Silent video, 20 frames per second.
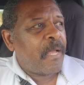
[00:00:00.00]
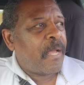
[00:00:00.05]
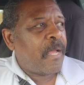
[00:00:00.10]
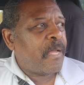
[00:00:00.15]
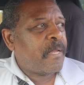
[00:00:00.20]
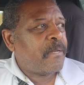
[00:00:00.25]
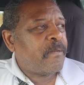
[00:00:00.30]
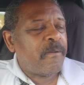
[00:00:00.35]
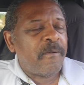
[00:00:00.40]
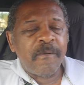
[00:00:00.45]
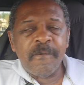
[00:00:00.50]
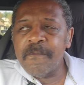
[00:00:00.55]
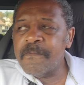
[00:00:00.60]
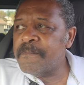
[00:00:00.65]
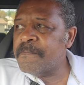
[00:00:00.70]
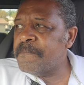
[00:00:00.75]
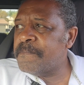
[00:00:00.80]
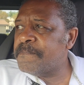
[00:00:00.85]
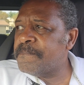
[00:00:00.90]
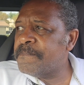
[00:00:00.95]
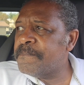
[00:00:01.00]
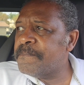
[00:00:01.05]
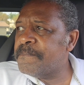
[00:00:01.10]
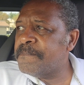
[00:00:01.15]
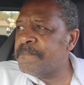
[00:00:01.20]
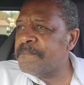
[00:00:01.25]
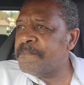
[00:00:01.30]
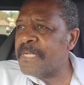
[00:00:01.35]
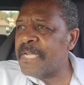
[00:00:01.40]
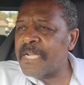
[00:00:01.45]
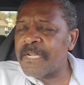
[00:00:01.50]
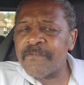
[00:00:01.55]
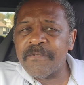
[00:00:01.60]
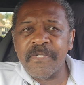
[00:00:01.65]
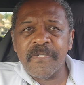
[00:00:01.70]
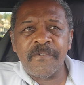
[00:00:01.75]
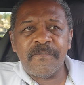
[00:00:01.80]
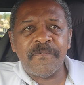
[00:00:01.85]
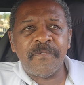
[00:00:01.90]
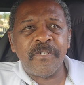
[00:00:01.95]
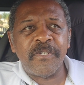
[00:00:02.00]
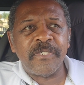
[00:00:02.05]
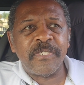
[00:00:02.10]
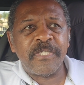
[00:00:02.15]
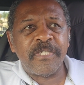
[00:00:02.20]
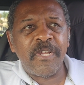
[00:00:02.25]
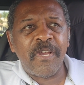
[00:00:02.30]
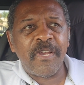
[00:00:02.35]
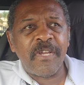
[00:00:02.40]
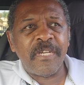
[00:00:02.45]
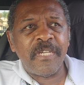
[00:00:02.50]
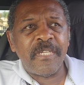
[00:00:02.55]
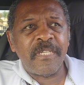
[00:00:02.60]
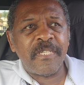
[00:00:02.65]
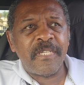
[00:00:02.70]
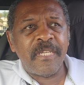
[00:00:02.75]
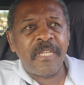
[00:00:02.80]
I know back when it first started,